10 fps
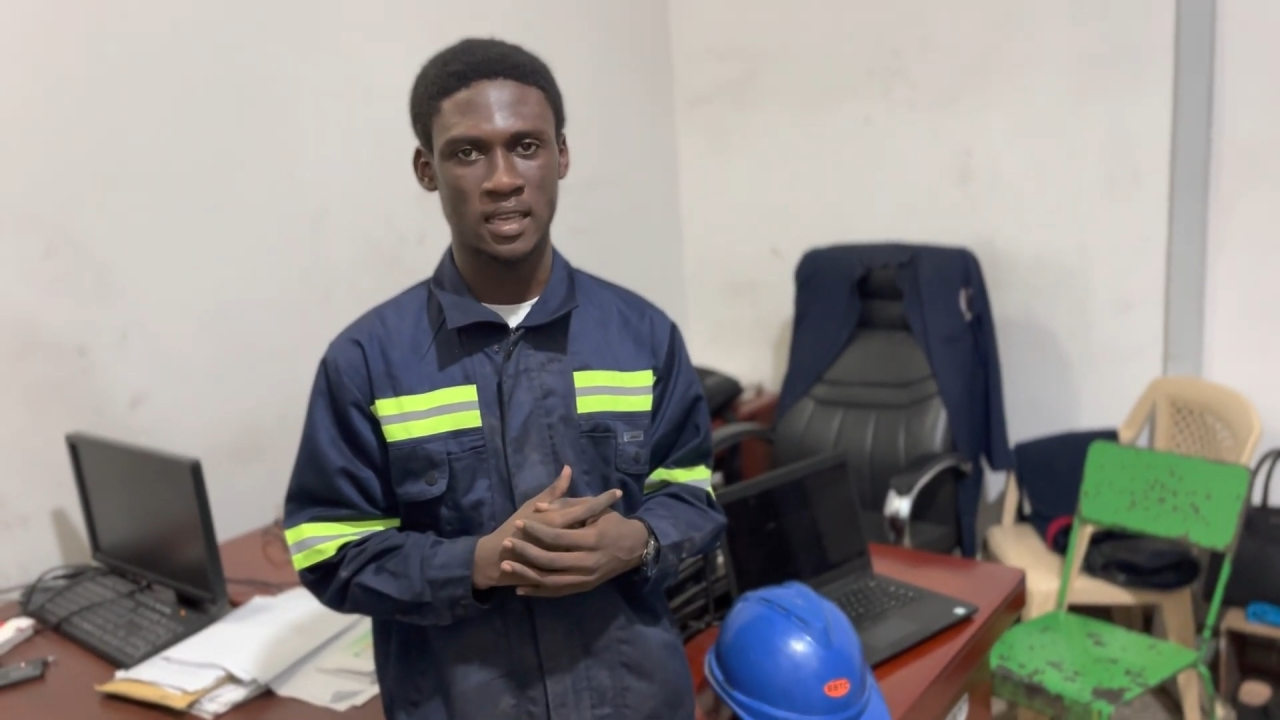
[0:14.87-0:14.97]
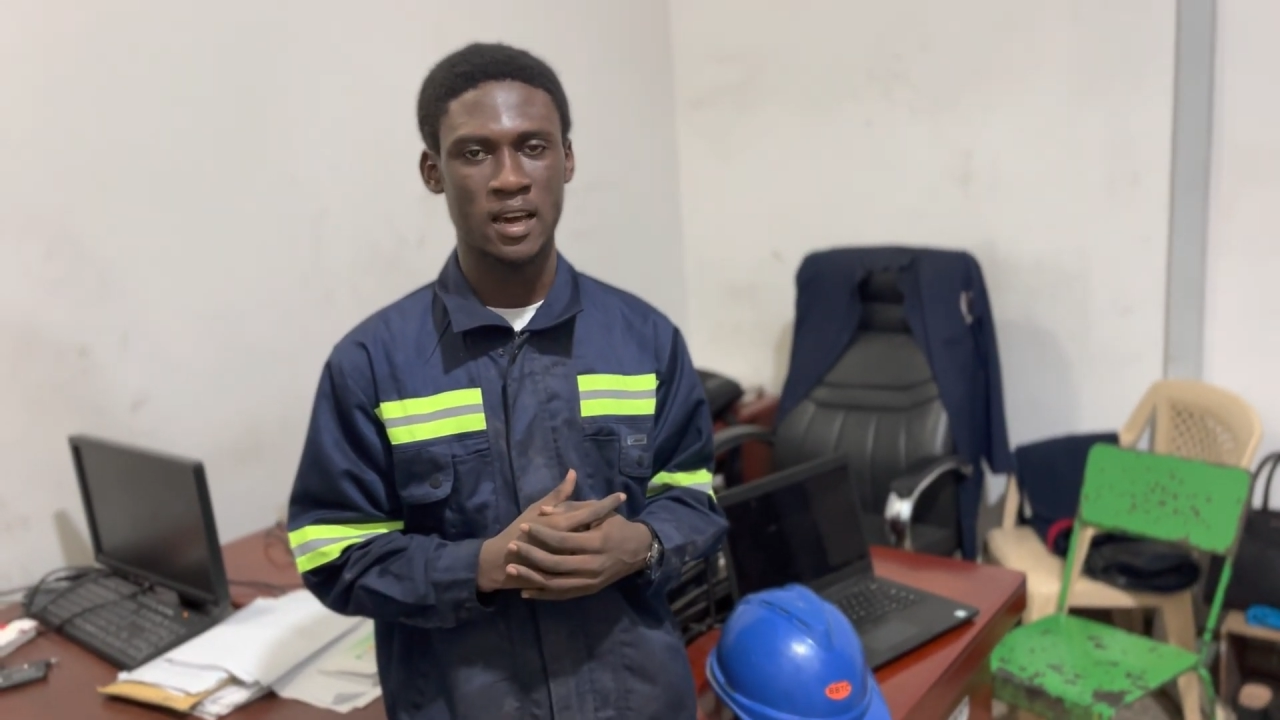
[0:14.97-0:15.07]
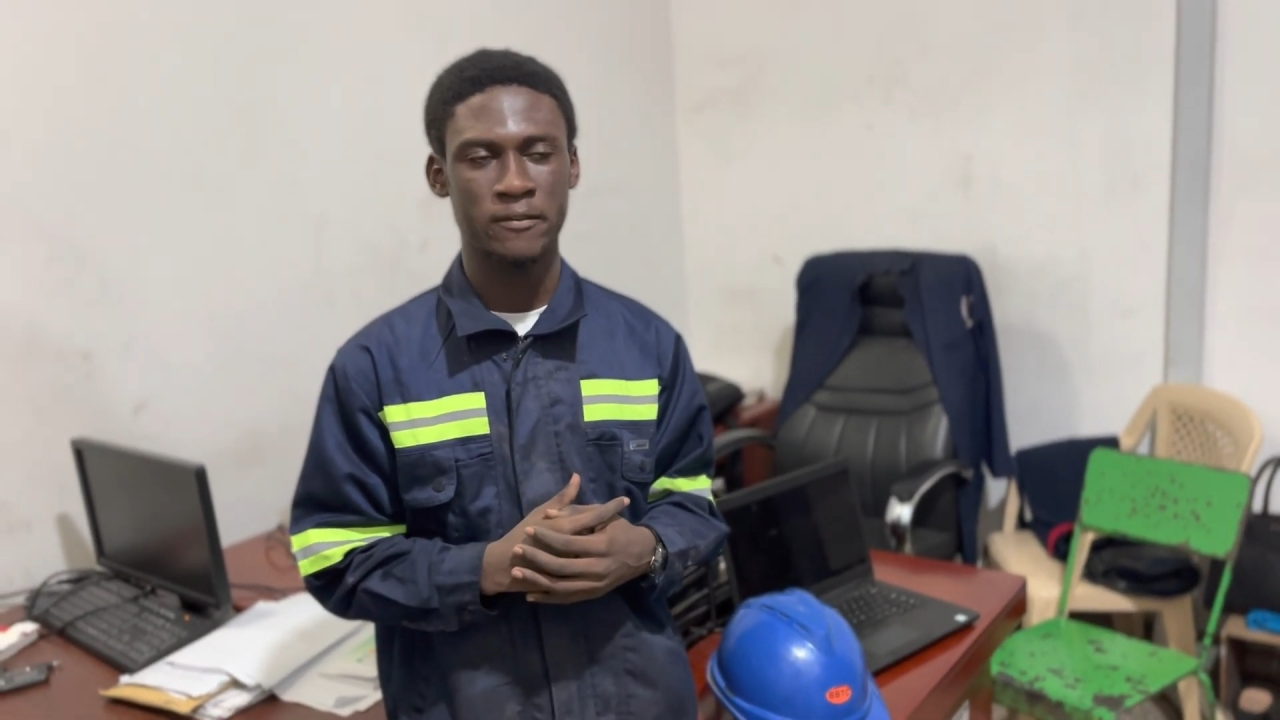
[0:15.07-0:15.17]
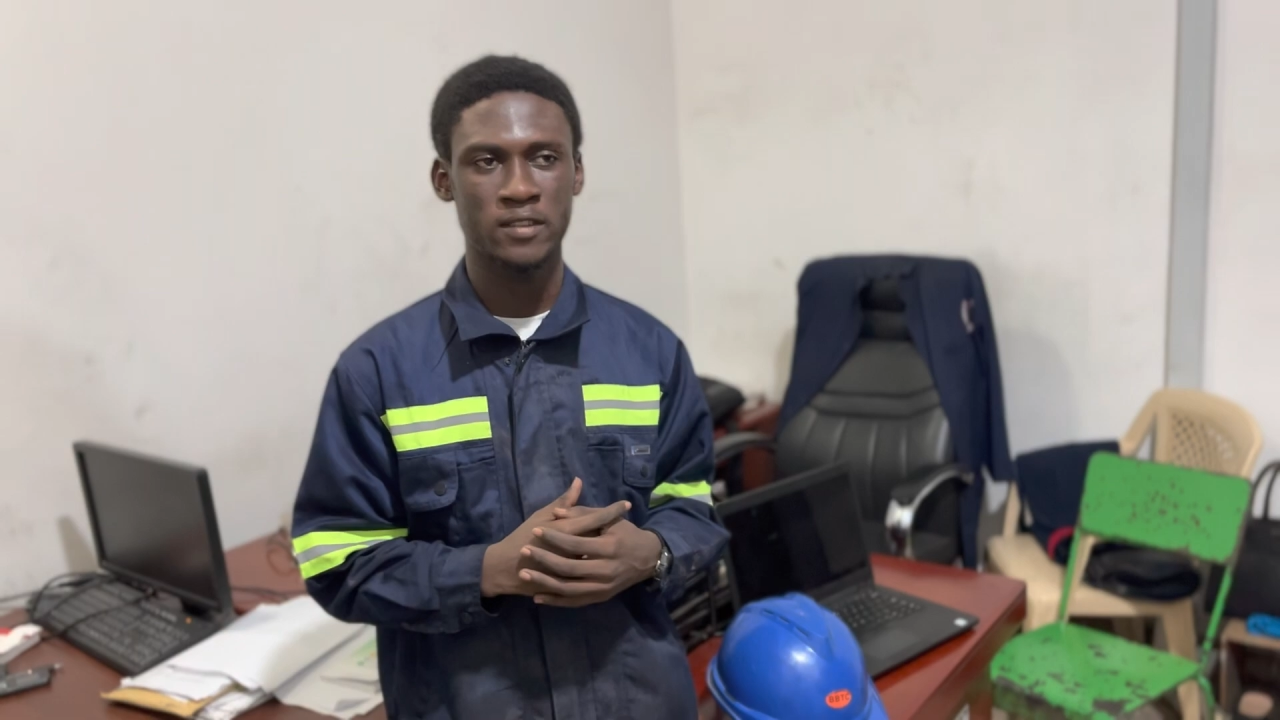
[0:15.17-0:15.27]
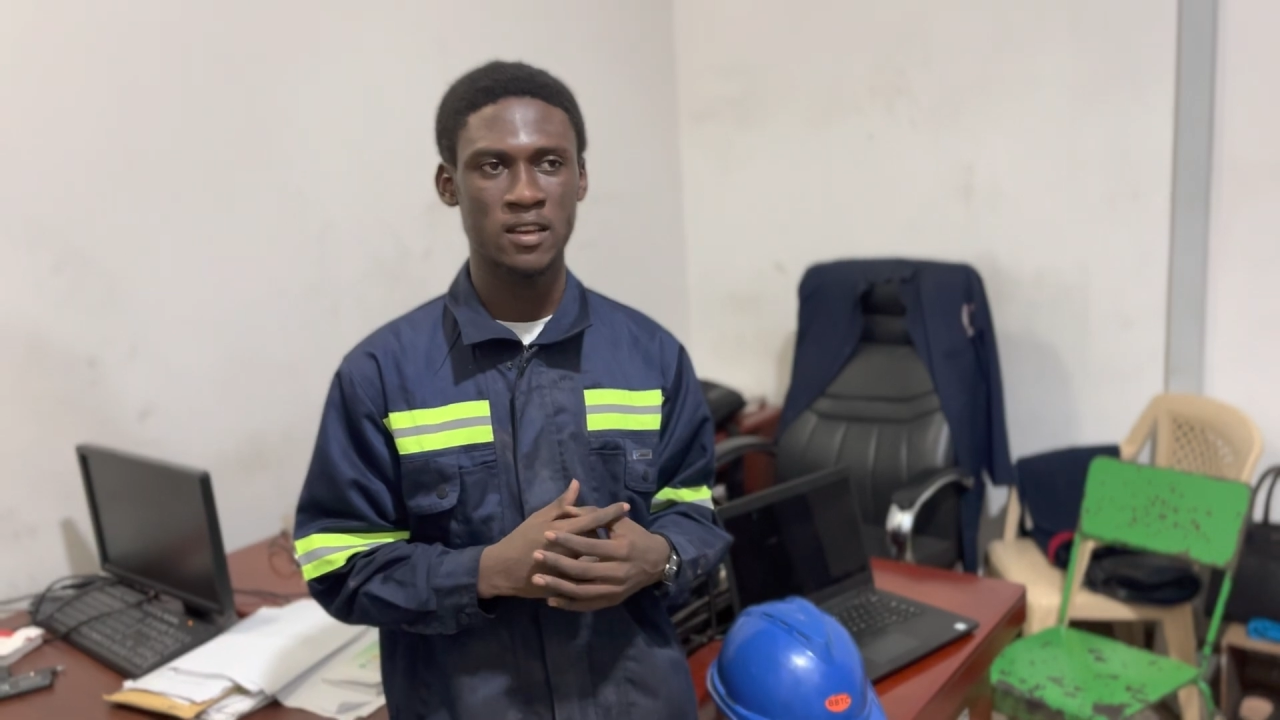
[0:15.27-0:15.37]

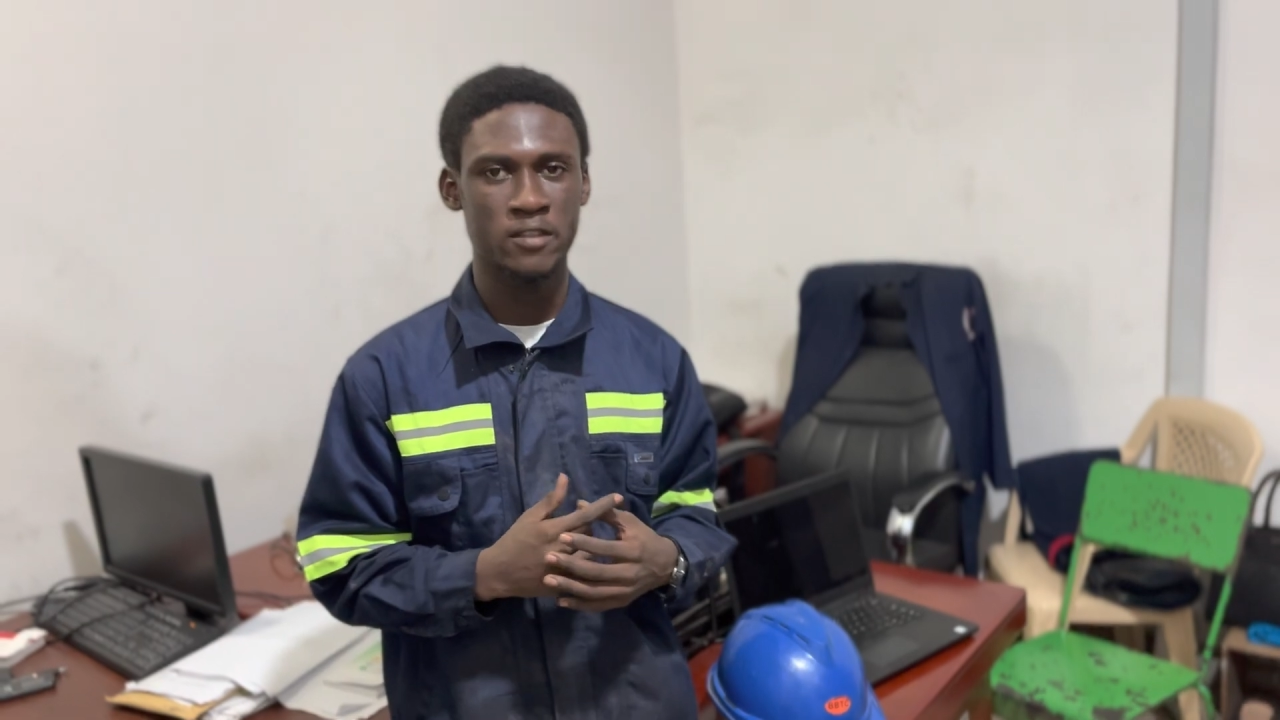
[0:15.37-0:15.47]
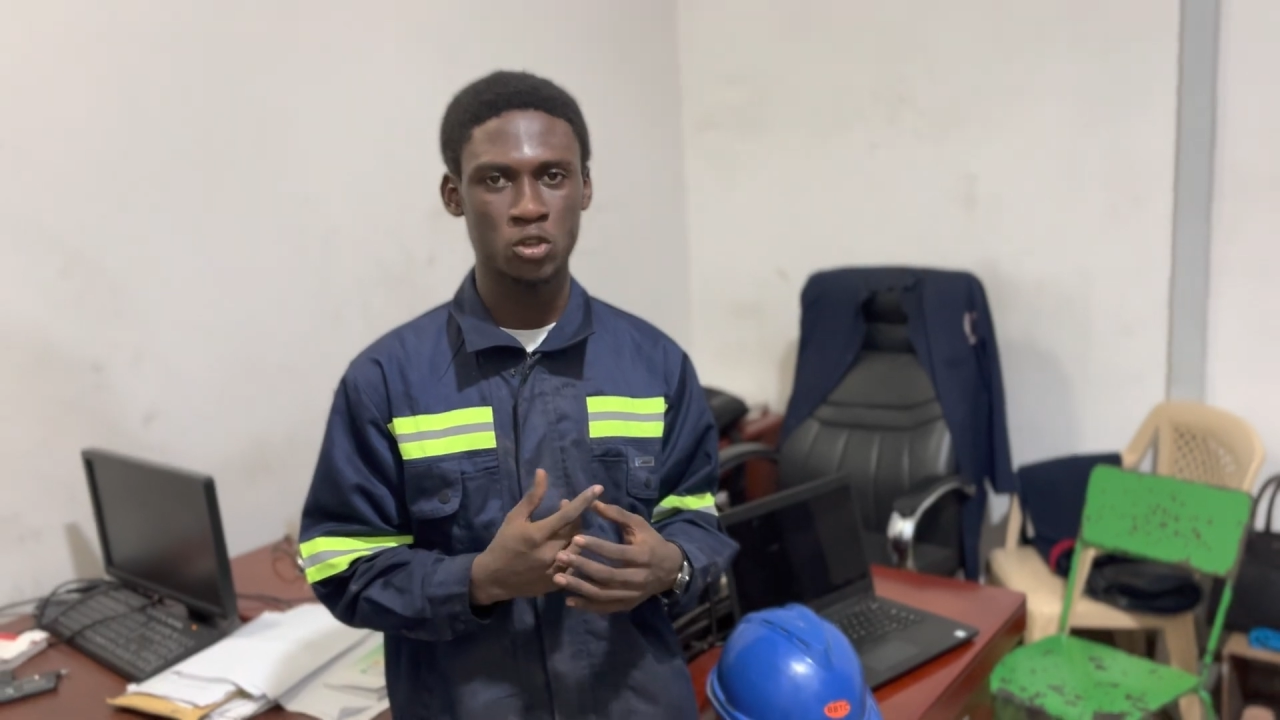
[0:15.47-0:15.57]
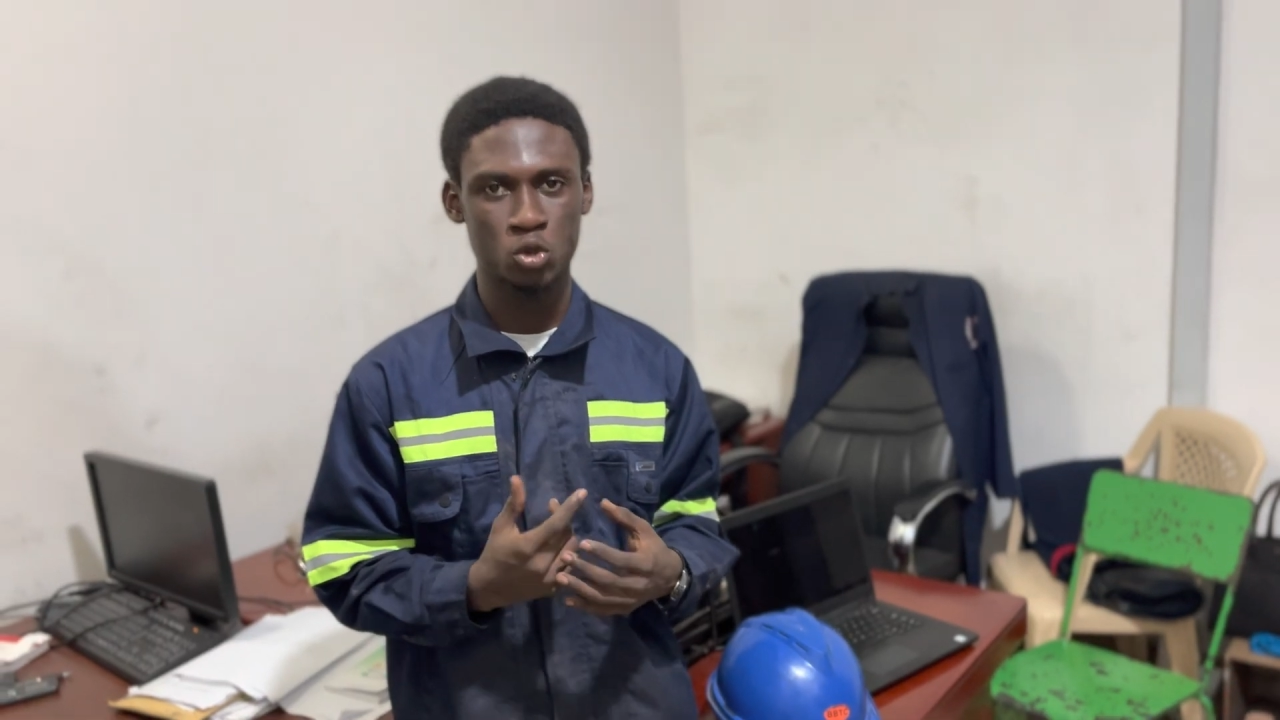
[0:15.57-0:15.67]
have never